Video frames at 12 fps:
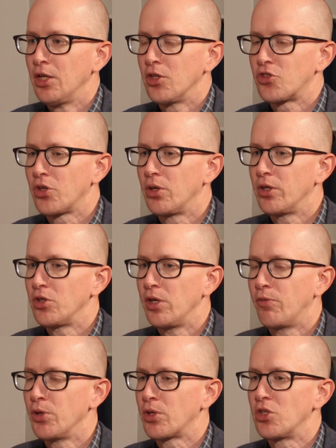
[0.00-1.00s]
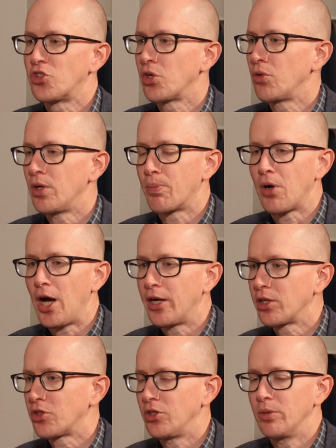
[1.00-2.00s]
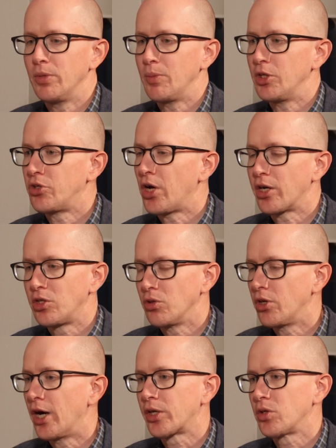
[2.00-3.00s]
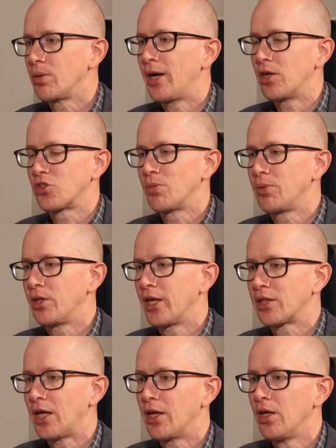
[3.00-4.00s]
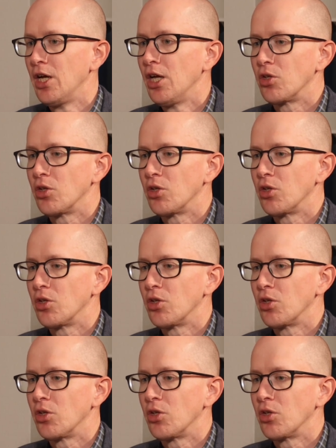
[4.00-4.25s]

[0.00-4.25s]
So if you're considering a product to maybe talk to your doctor about or something like that,